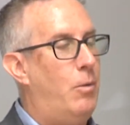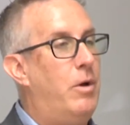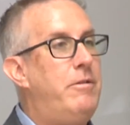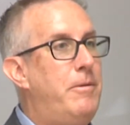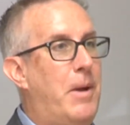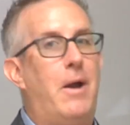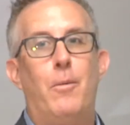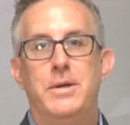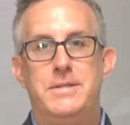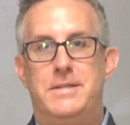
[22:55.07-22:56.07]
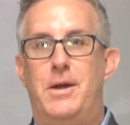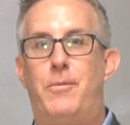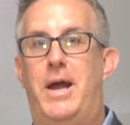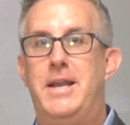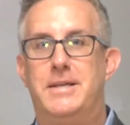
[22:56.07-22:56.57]
What if the parent wants to sit
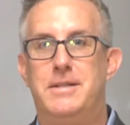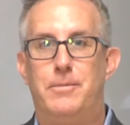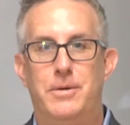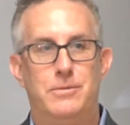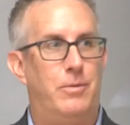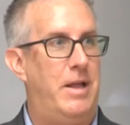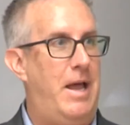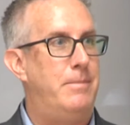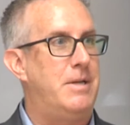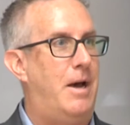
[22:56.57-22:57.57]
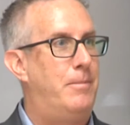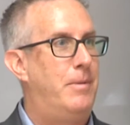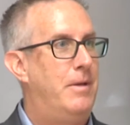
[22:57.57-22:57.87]
right next to the person with the laptop?